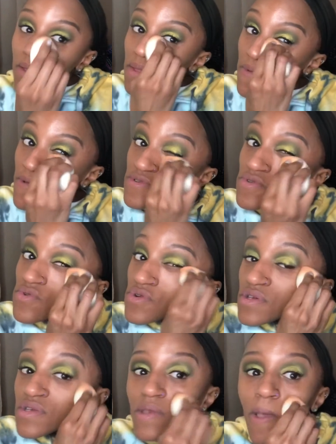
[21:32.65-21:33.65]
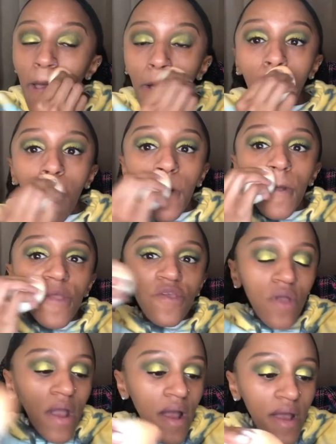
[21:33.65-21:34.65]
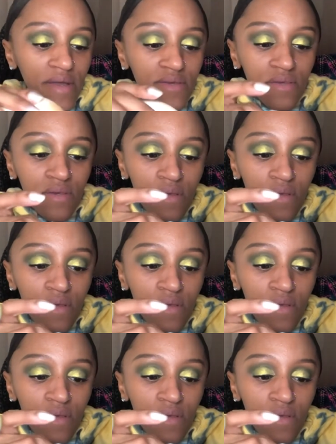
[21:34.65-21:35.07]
there's no creasing underneath your eyes.